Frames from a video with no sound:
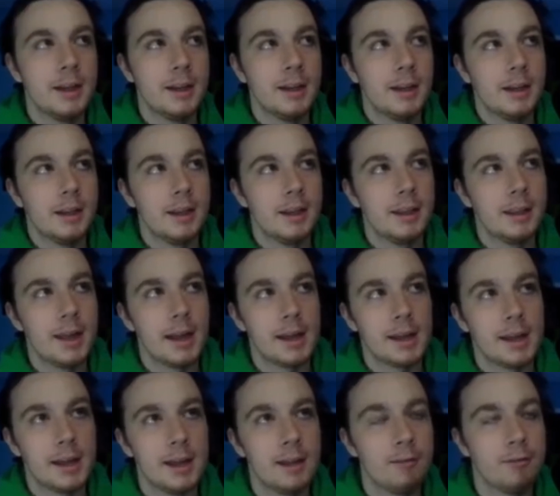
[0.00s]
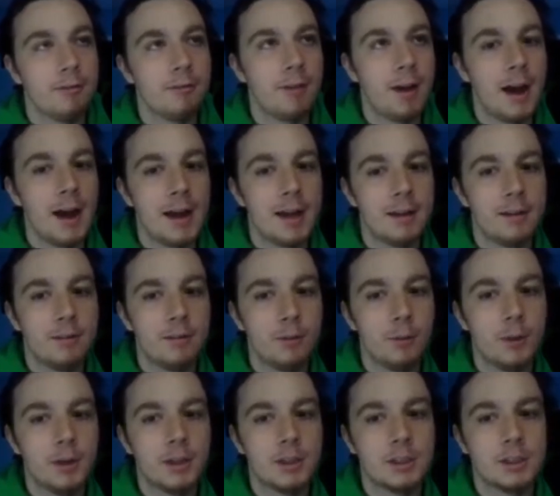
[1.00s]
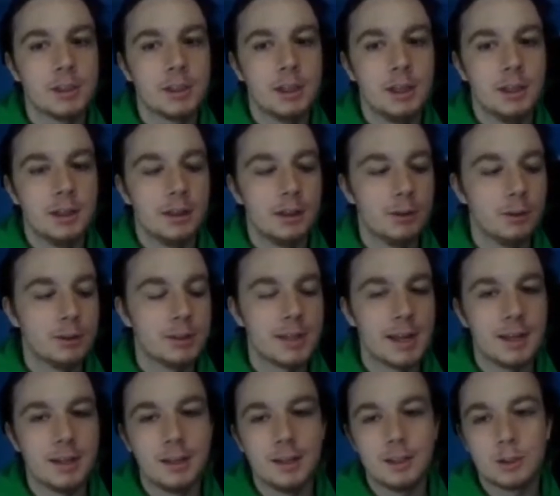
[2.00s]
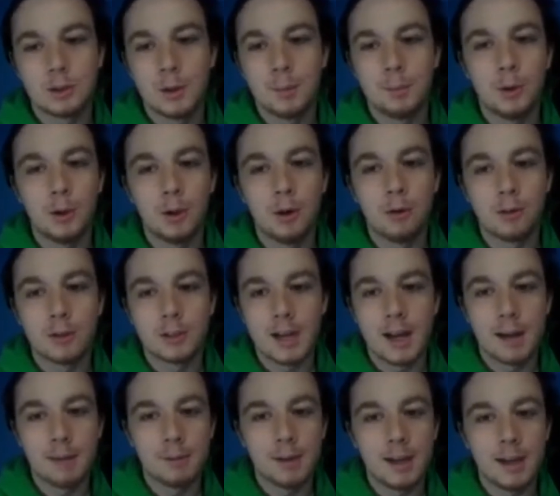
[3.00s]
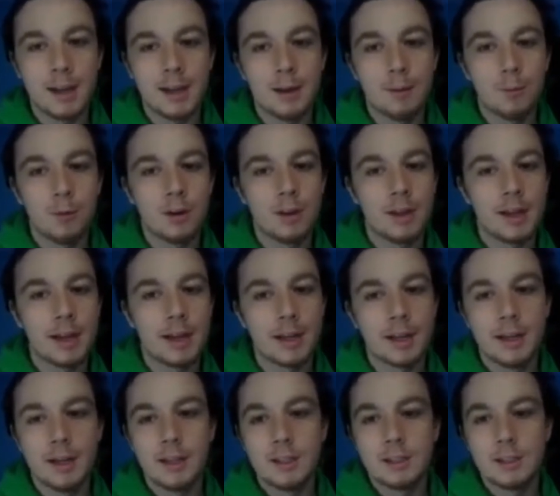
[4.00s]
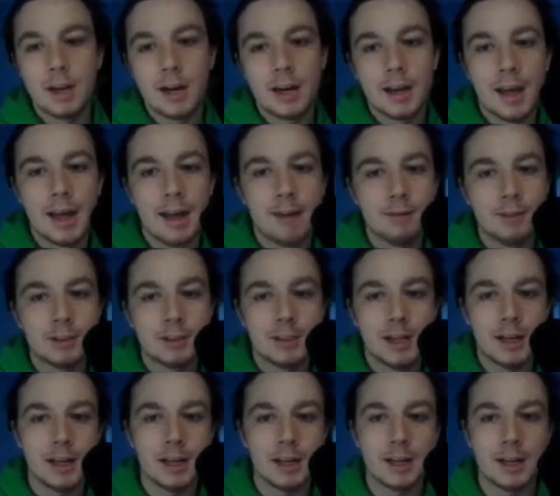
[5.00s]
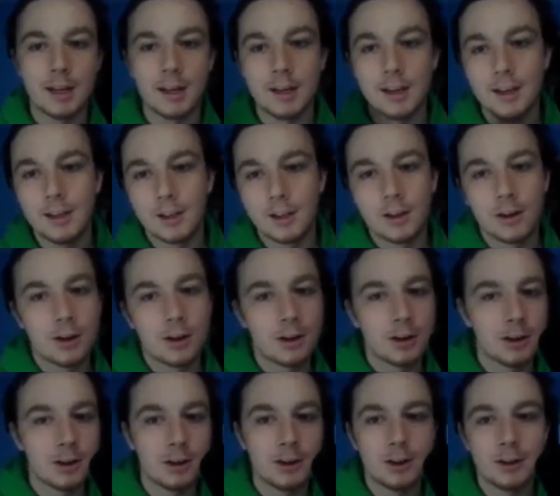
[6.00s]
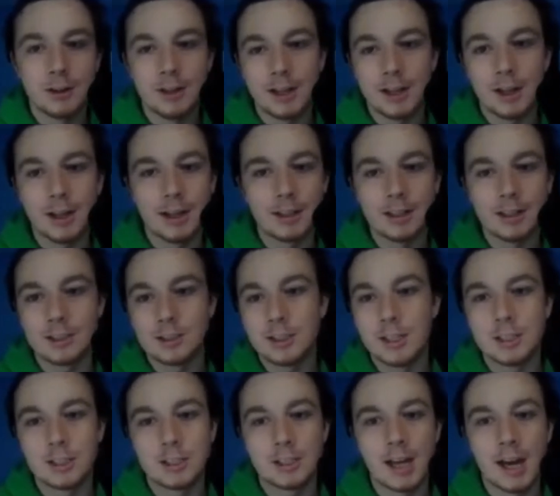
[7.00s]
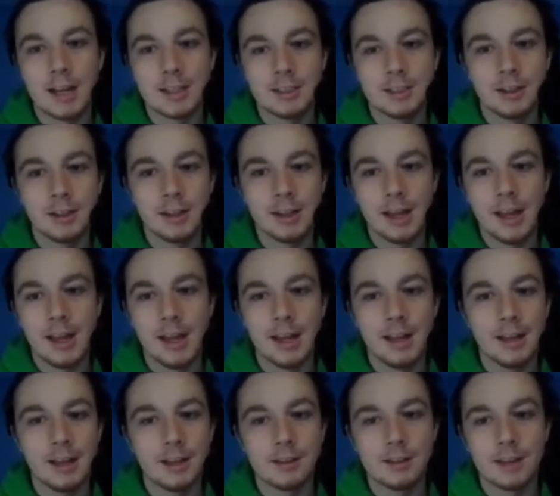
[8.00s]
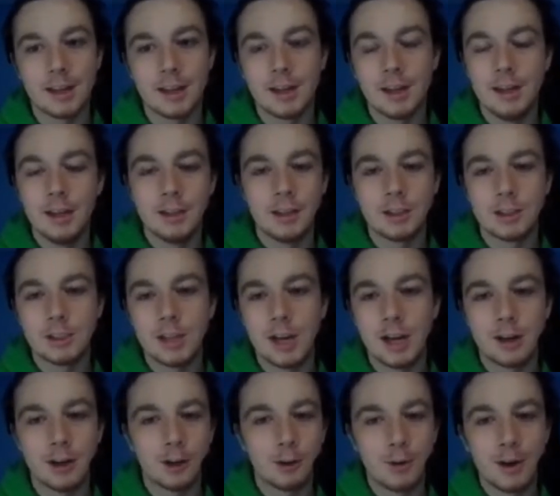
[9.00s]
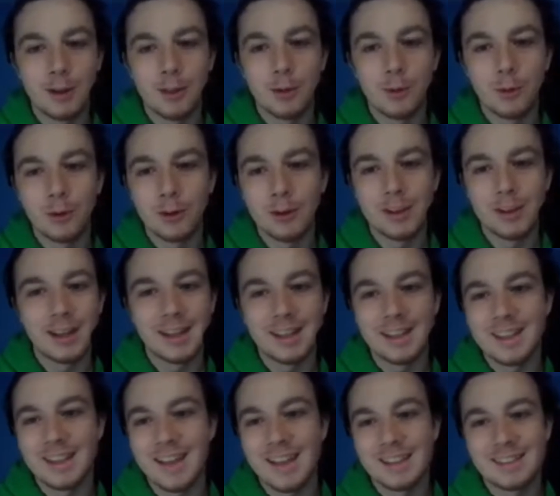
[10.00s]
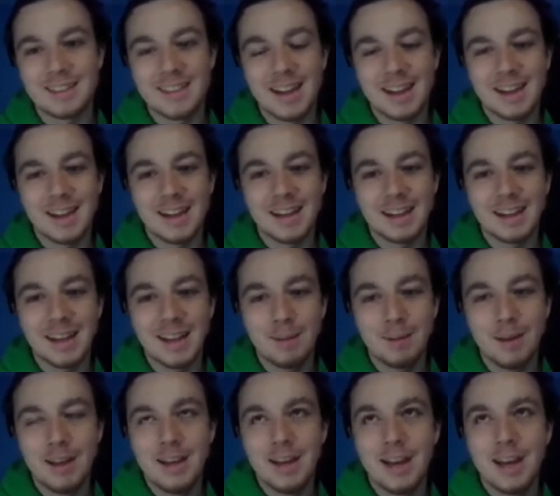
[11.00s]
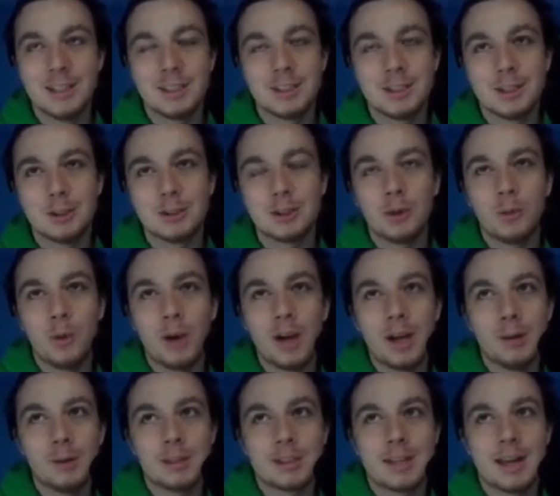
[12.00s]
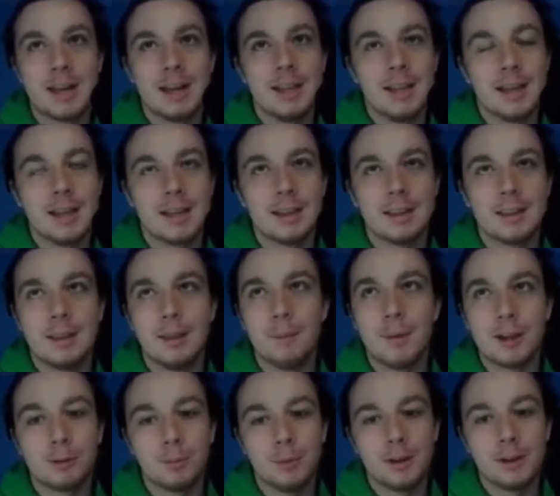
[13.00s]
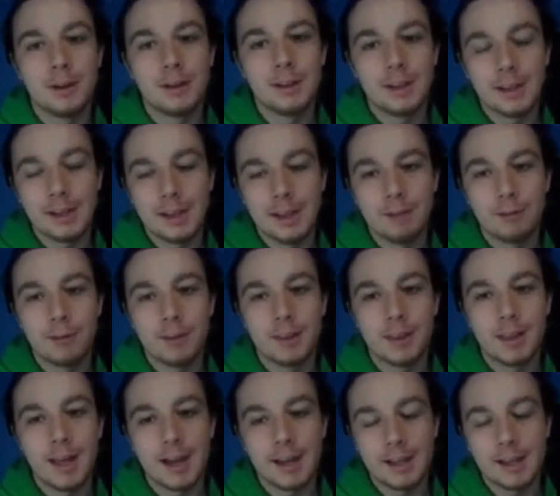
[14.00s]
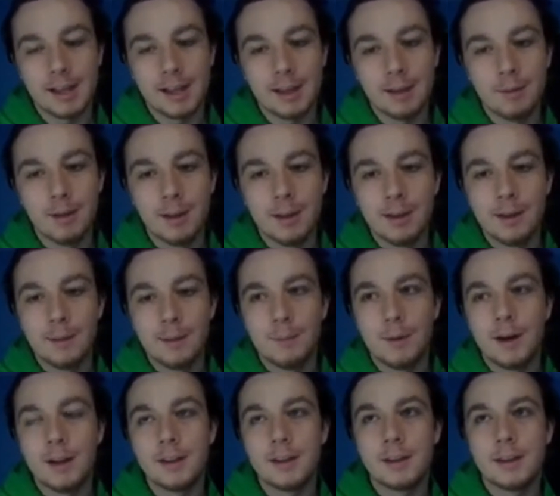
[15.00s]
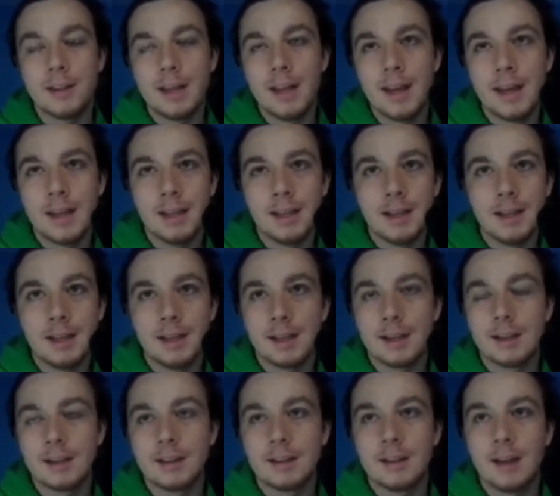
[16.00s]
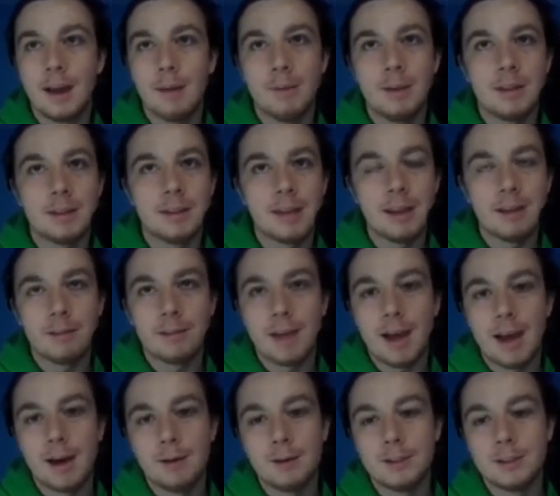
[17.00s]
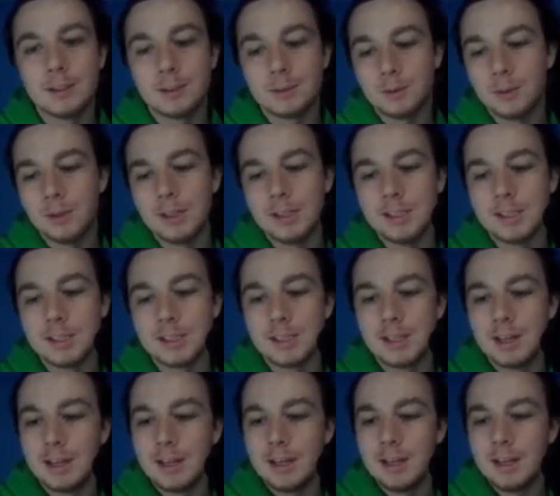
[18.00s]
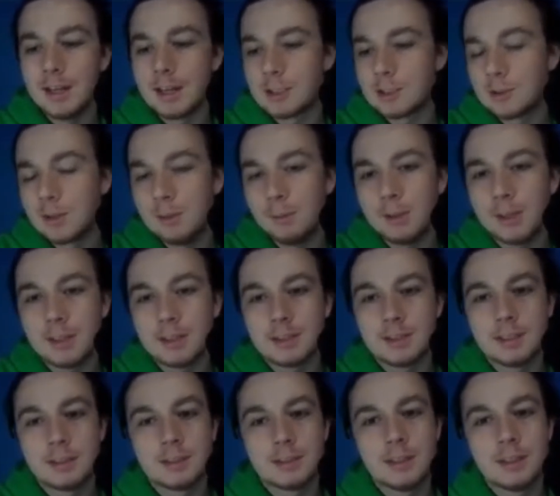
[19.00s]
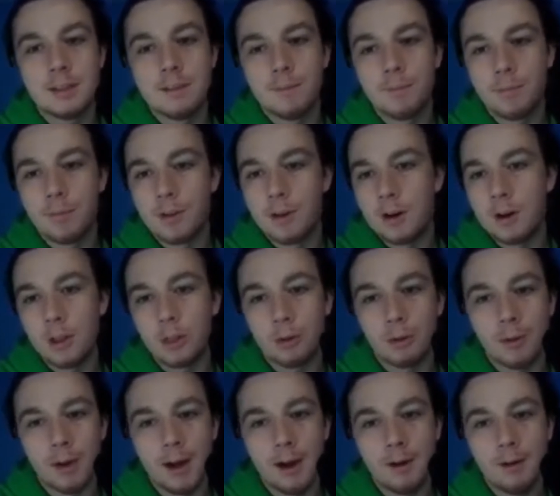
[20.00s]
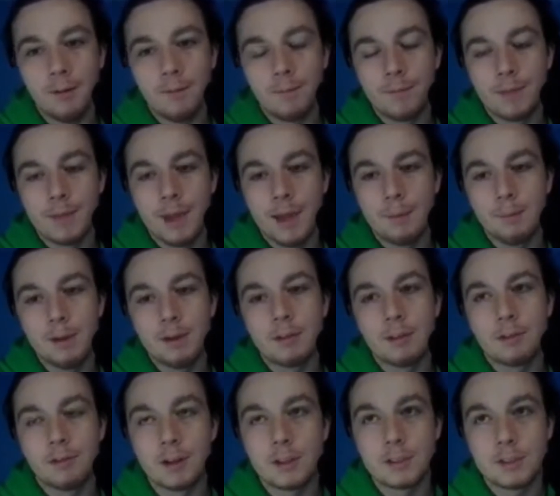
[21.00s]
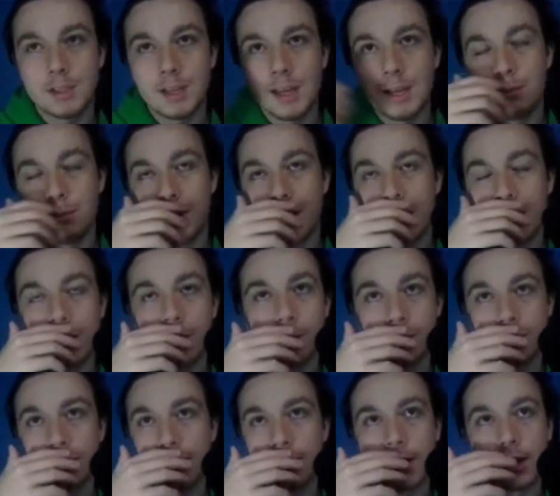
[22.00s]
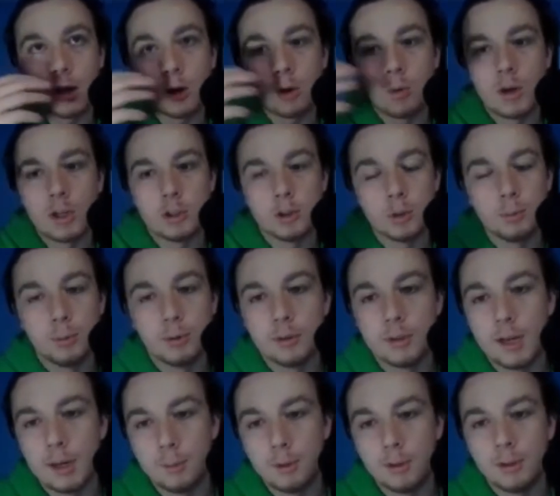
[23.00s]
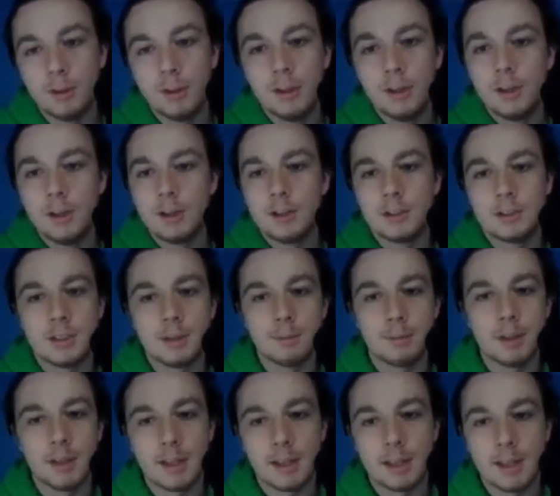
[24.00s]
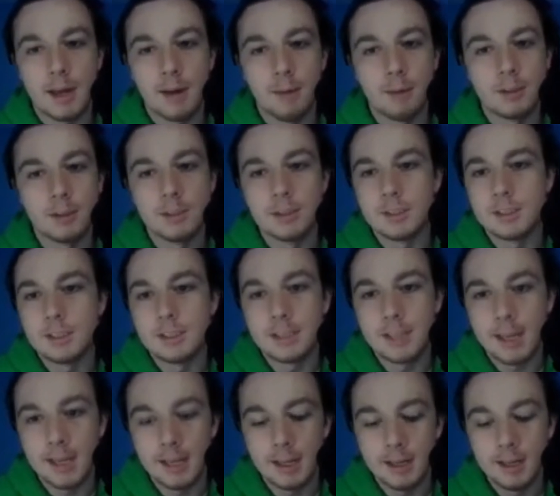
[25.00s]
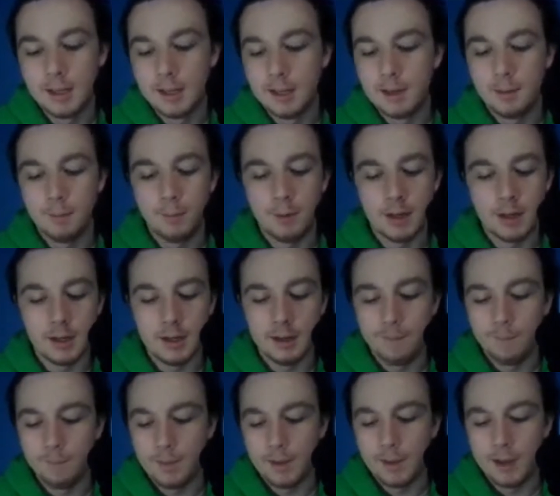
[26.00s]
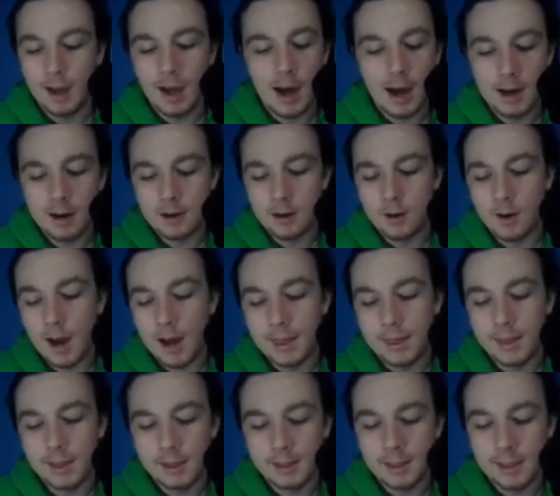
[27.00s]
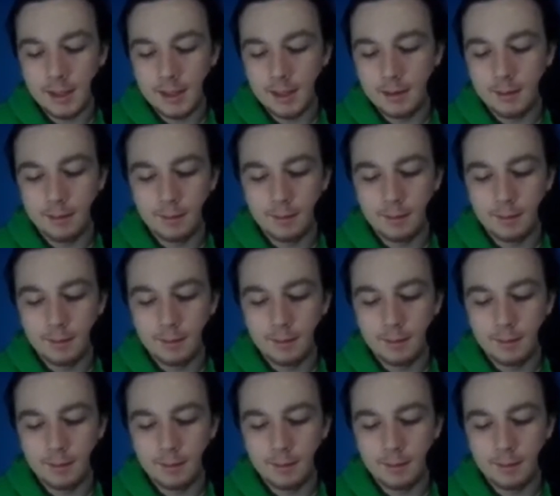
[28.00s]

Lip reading: that game 5, which it was that triple overtime game where like John Havlicek and Gar Hurd like exchanged shots near the end, and it's like the shot heard around the world, like that kind of game. And JoJo White was kind of like the best player in the game for that game. But other than that, like I mean, Dave Cowens was extremely consistent all throughout. I believe the first game, like he almost had like a quadruple double or something like that, which is insane. But I don't know. I think that